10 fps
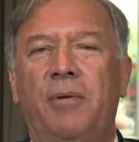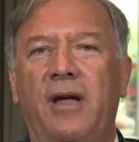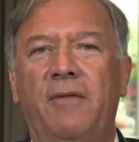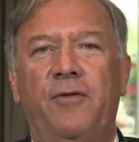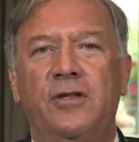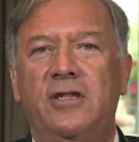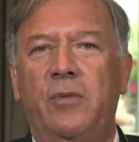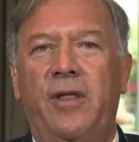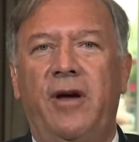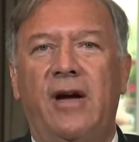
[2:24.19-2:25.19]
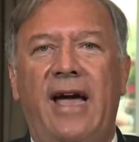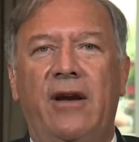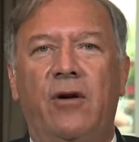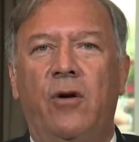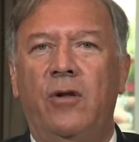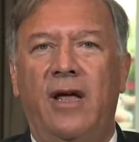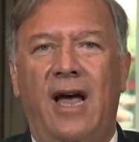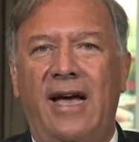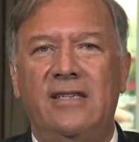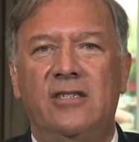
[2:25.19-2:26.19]
play footsie with al-Qaeda or
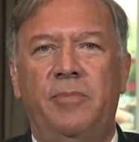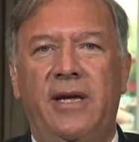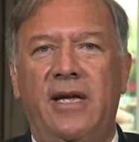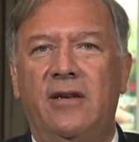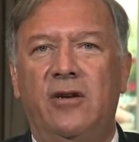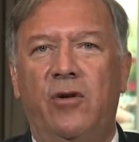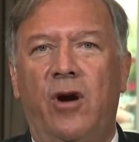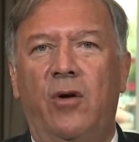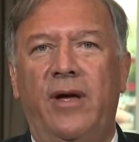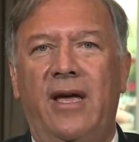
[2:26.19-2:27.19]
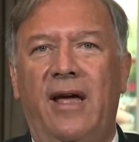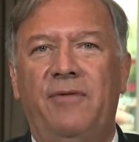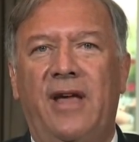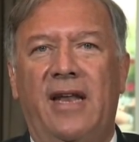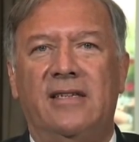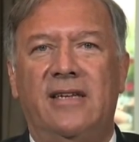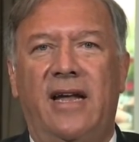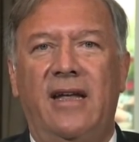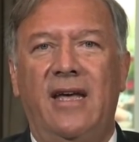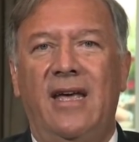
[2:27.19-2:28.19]
let ISIS begin to grow in Afghanistan?